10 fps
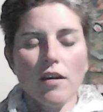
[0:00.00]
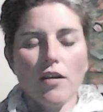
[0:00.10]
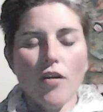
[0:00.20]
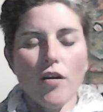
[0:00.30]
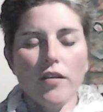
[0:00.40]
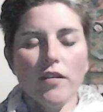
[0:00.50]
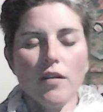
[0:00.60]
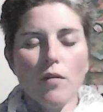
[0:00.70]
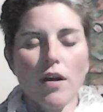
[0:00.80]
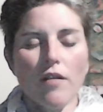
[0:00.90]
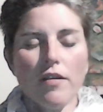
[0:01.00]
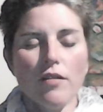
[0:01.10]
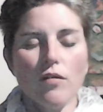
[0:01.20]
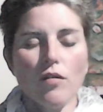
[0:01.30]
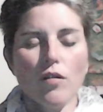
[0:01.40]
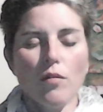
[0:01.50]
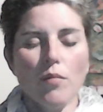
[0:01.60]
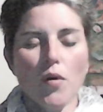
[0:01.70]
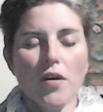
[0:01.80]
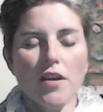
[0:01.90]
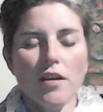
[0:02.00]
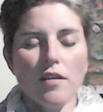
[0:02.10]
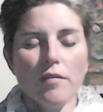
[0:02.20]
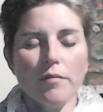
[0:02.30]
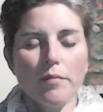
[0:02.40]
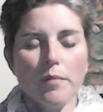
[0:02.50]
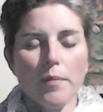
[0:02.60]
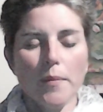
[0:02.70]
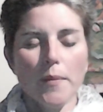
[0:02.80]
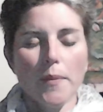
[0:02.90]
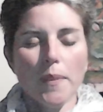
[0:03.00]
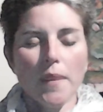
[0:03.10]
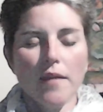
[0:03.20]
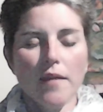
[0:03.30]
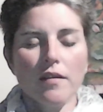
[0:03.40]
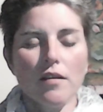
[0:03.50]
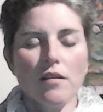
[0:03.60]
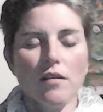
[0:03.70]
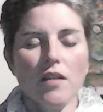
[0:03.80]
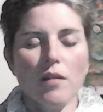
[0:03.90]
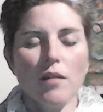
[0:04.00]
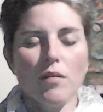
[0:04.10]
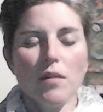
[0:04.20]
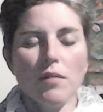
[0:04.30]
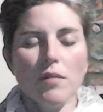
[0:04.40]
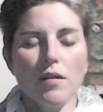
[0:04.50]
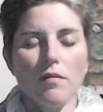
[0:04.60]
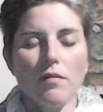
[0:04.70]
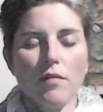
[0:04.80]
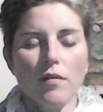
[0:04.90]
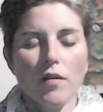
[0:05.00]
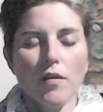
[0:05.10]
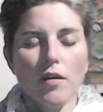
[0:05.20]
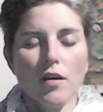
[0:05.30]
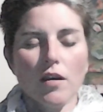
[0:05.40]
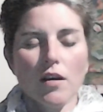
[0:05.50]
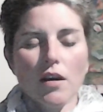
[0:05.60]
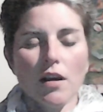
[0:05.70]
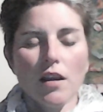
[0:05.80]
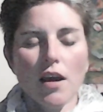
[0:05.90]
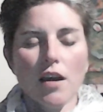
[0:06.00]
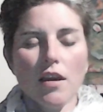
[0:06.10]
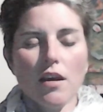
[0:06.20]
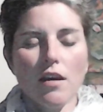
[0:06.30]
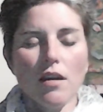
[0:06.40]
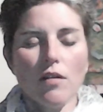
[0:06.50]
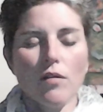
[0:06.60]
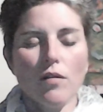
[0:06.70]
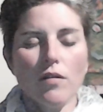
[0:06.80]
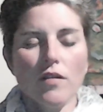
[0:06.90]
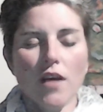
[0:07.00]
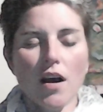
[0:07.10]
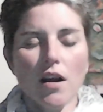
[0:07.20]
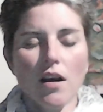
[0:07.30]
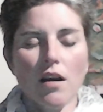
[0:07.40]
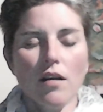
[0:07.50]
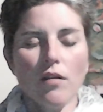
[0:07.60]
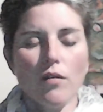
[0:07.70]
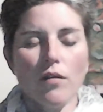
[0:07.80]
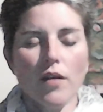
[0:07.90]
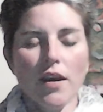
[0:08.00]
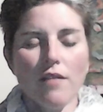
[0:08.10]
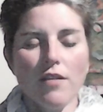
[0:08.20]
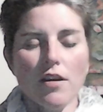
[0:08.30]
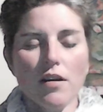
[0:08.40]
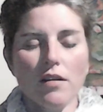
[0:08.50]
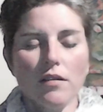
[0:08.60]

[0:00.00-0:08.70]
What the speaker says: Noticing where in your body the cells seem to be a bit gluggy or darker or heavier.